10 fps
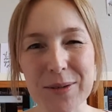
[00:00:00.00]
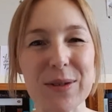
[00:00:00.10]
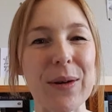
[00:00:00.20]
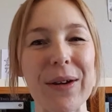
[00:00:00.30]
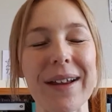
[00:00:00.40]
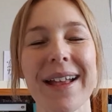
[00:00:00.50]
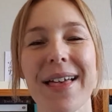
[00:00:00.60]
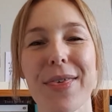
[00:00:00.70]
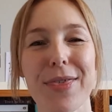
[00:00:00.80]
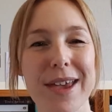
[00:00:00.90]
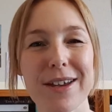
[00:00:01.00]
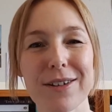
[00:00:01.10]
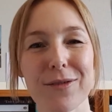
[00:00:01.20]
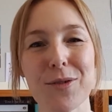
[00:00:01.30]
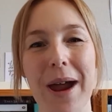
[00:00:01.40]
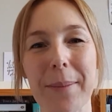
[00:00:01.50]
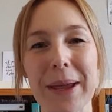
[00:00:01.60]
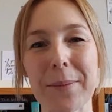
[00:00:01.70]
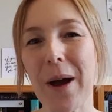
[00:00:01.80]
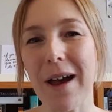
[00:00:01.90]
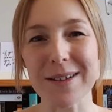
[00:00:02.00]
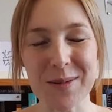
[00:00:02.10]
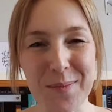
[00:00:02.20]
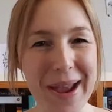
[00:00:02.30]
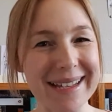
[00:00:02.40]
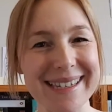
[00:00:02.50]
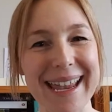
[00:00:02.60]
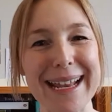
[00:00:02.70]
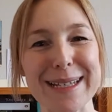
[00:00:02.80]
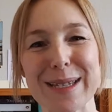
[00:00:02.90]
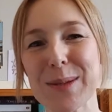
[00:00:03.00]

So think of grabbing piles of magazines,